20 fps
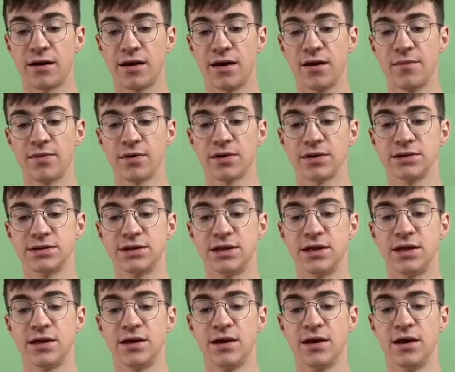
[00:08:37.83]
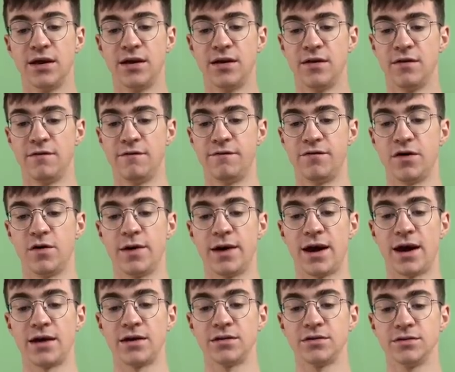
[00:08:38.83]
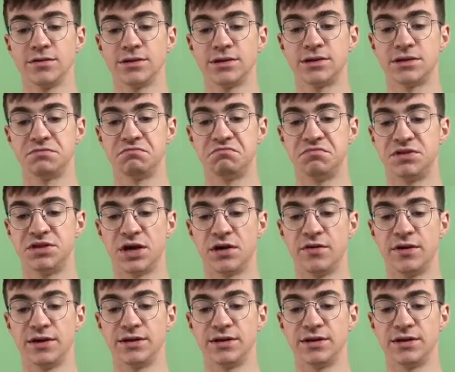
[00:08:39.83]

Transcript: here because the viewing angles don't